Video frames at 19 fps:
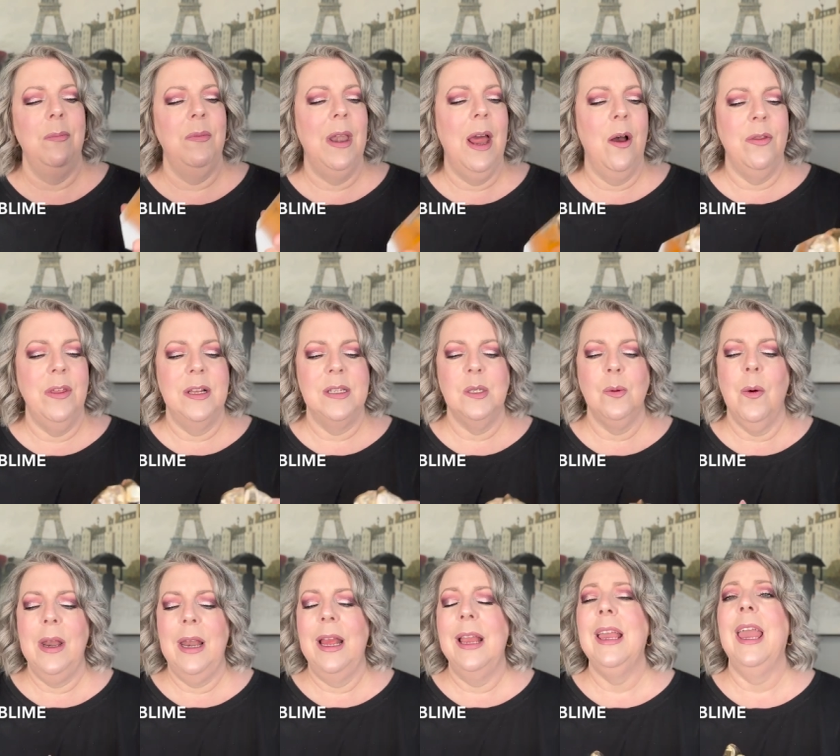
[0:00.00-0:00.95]
Now this
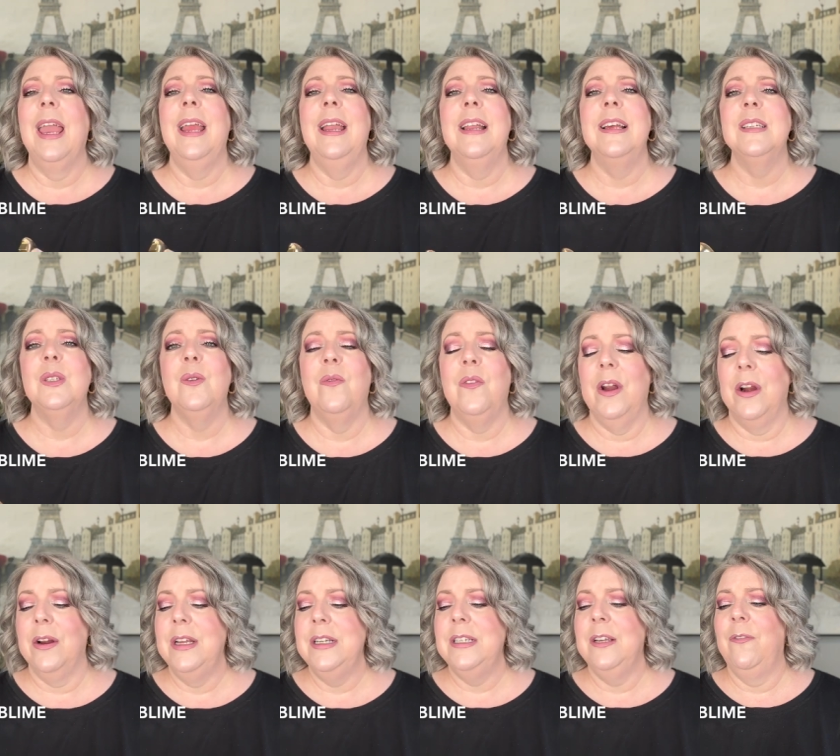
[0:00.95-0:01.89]
one again is
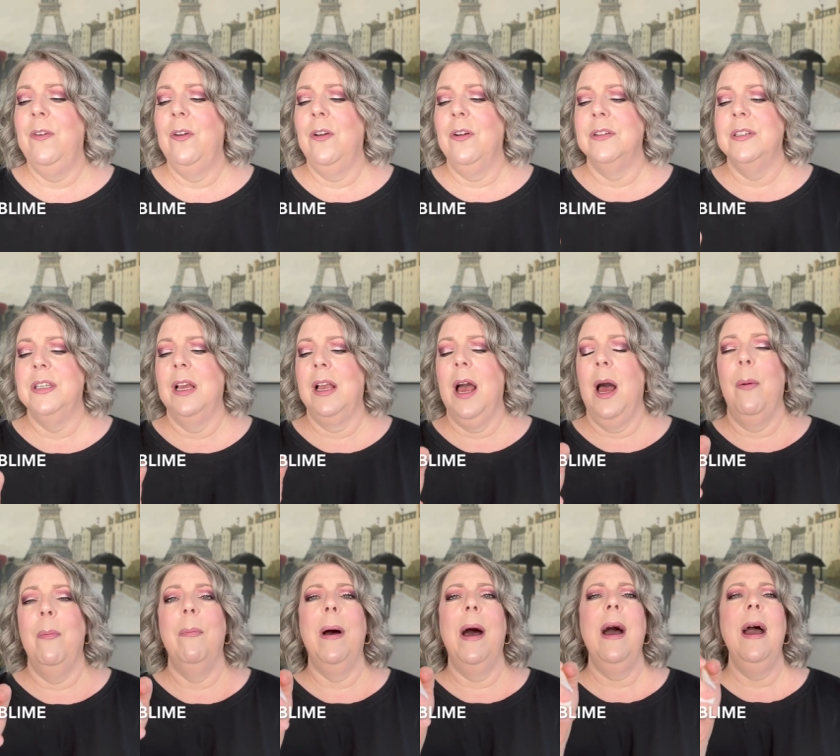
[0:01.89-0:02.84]
very difficult to
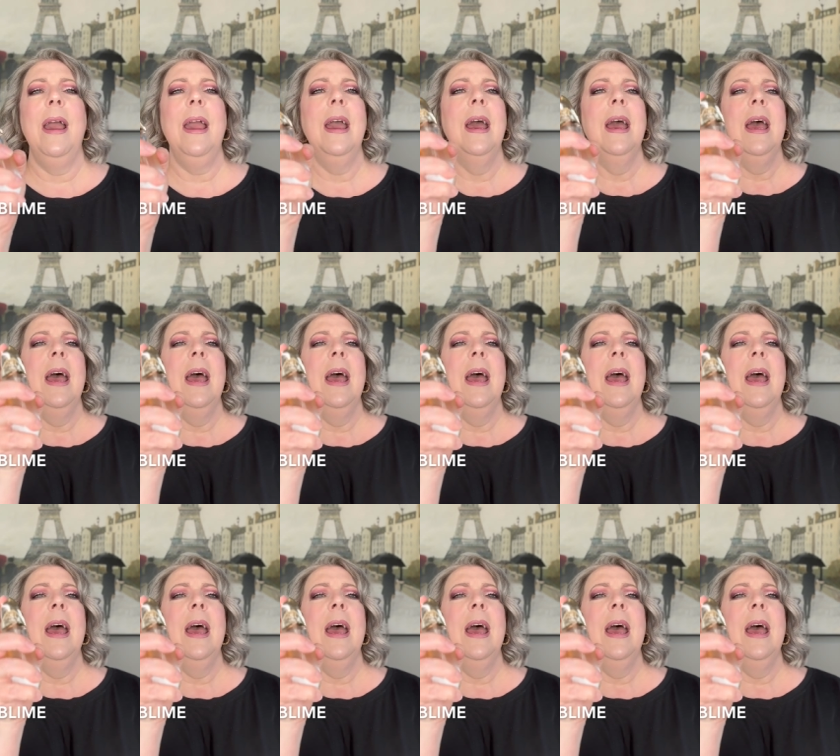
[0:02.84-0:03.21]
come by,